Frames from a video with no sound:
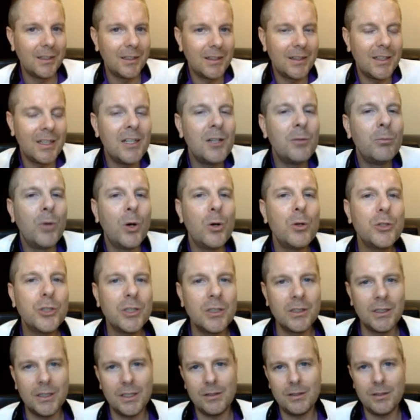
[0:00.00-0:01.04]
then
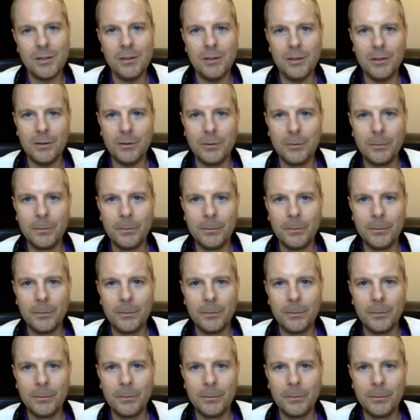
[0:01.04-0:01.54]
emotion gets in you.